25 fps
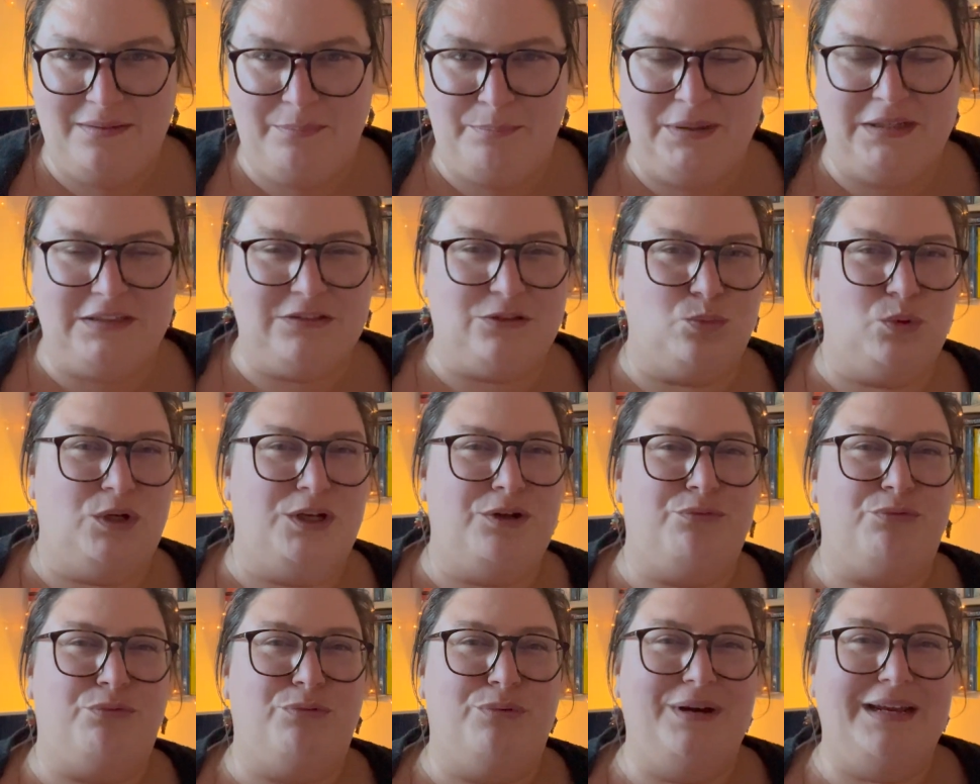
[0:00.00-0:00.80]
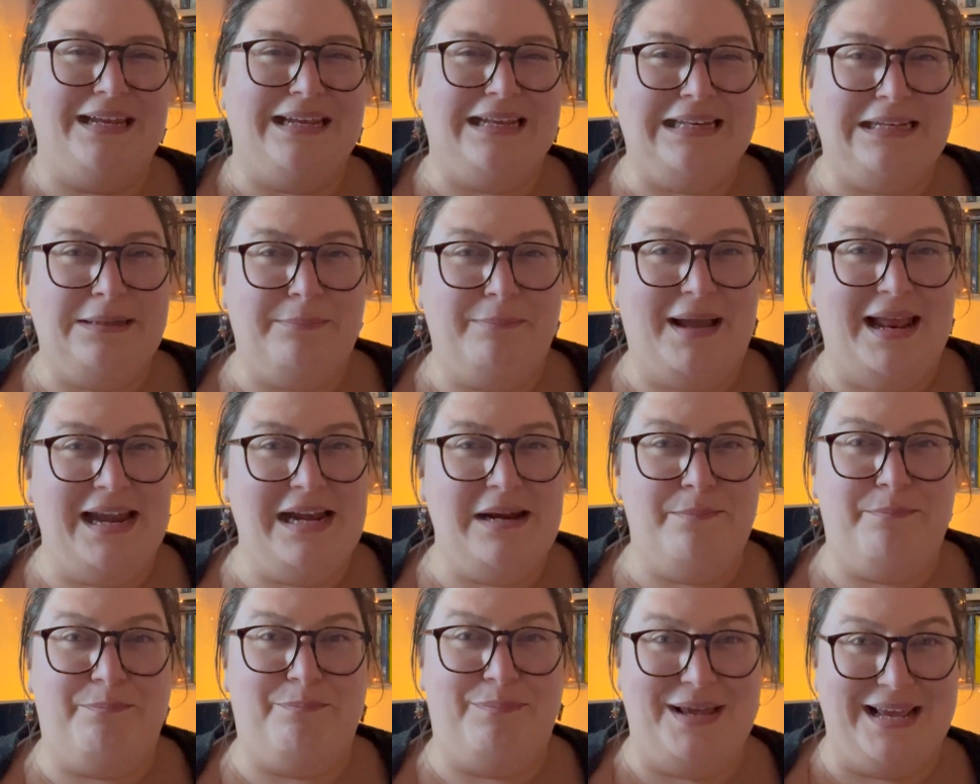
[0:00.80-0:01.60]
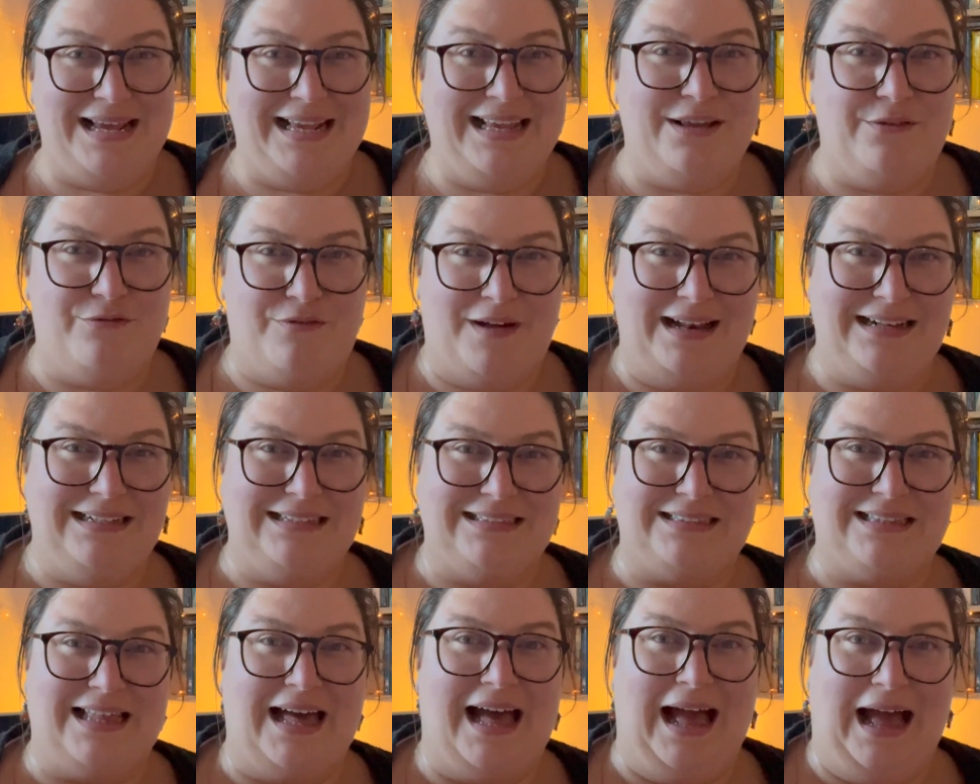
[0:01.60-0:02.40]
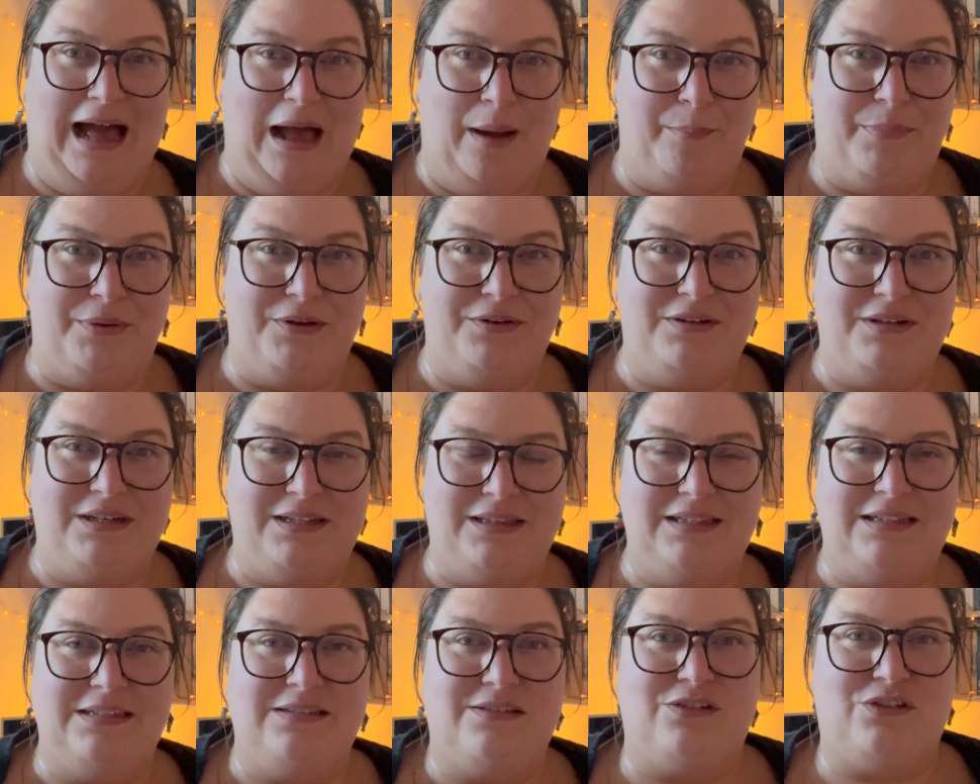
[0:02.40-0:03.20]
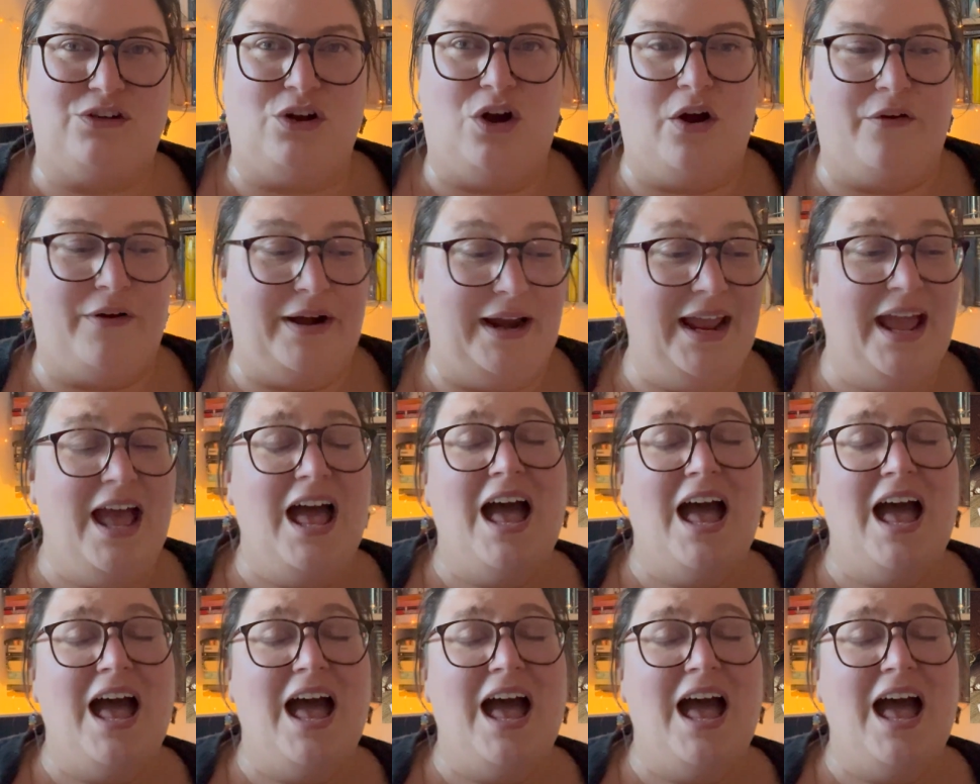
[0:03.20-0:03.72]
because there weren't really many big events that happened in this story.